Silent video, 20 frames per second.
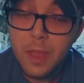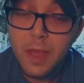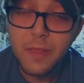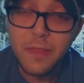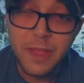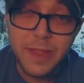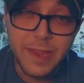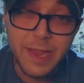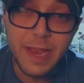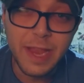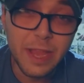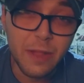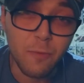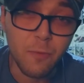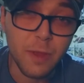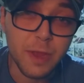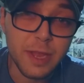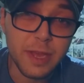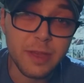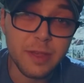the nitty
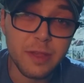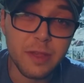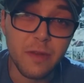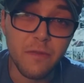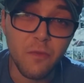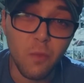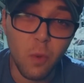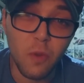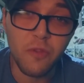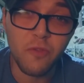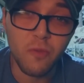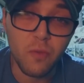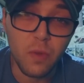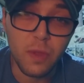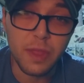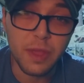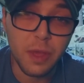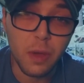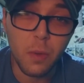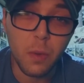gritties of what's
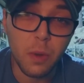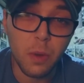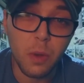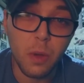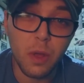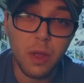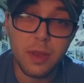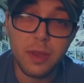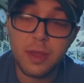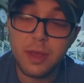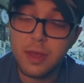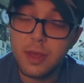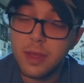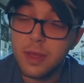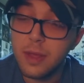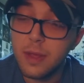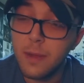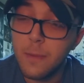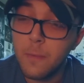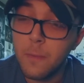really going on,
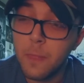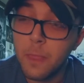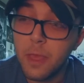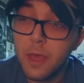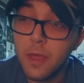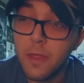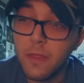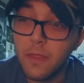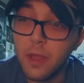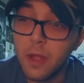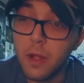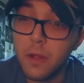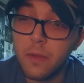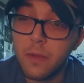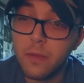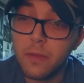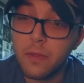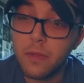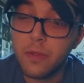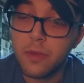
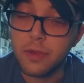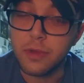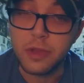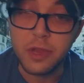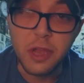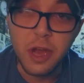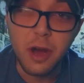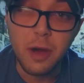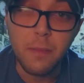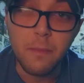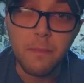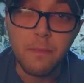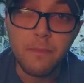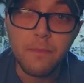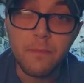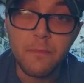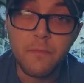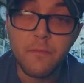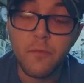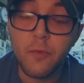they're they're dumb
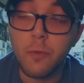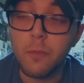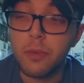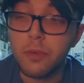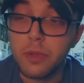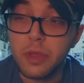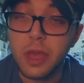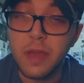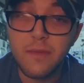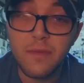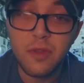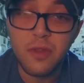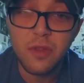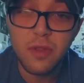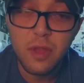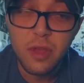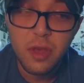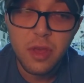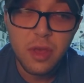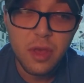for believing
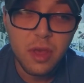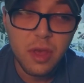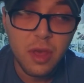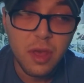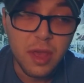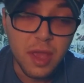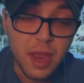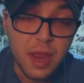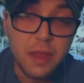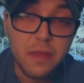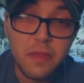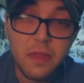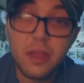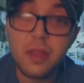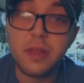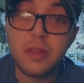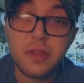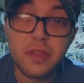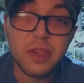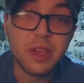anything
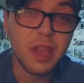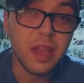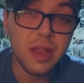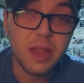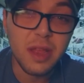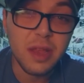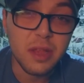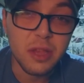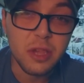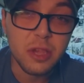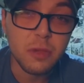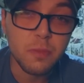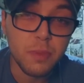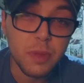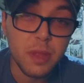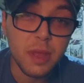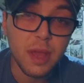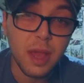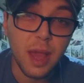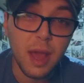that CNN is
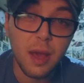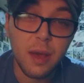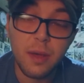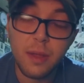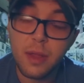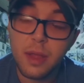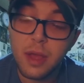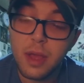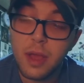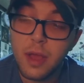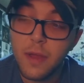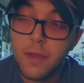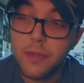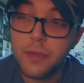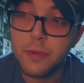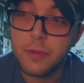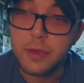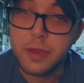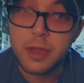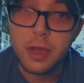spilling out.
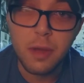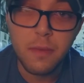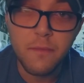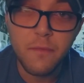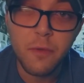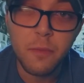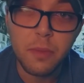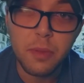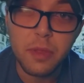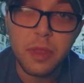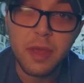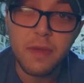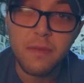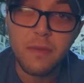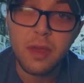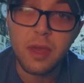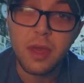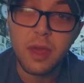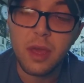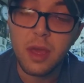They're dumb for
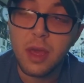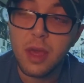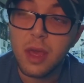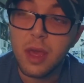believing